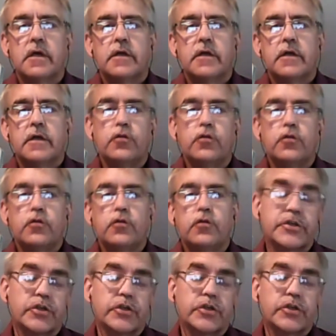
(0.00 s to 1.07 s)
New
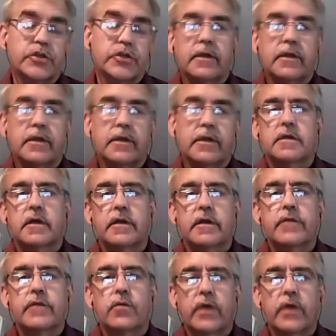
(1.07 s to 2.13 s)
vision is another
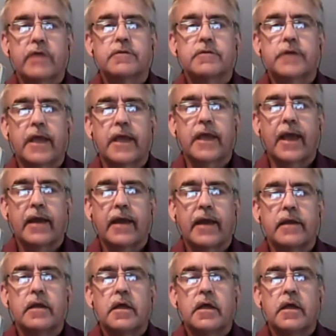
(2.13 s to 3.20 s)
way of looking at it,
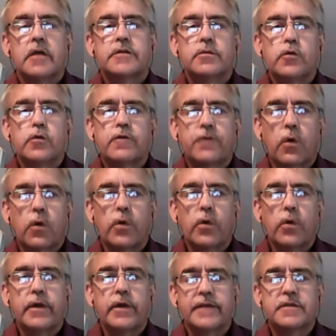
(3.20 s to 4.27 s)
to move forward
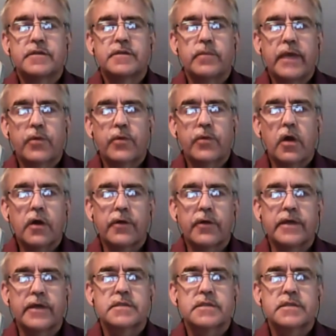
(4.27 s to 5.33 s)
and to make
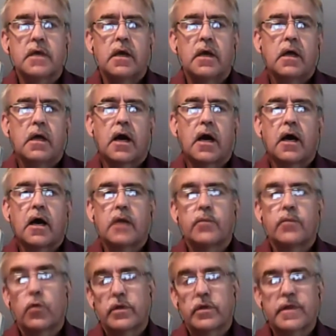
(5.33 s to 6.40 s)
progress.
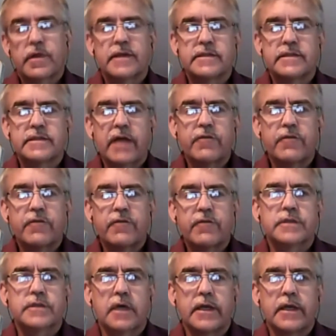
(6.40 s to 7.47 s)
One of the things that I
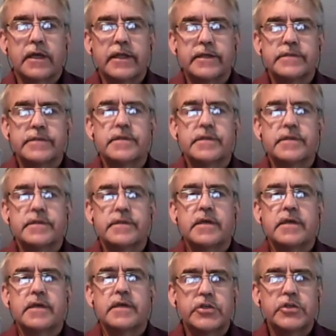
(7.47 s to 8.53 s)
focus on is the
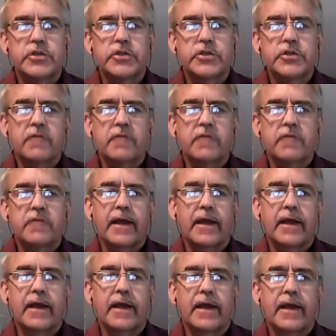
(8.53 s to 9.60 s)
vision magnified
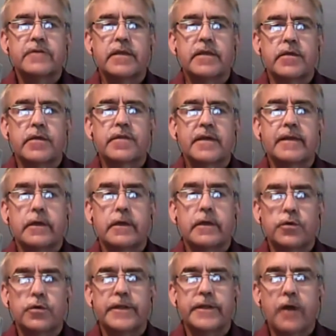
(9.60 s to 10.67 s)
activity, the thing that you
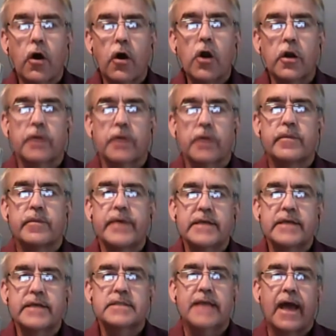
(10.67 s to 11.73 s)
really are the
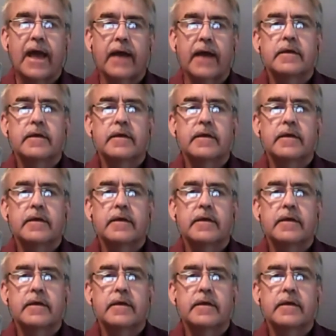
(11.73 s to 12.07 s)
best at.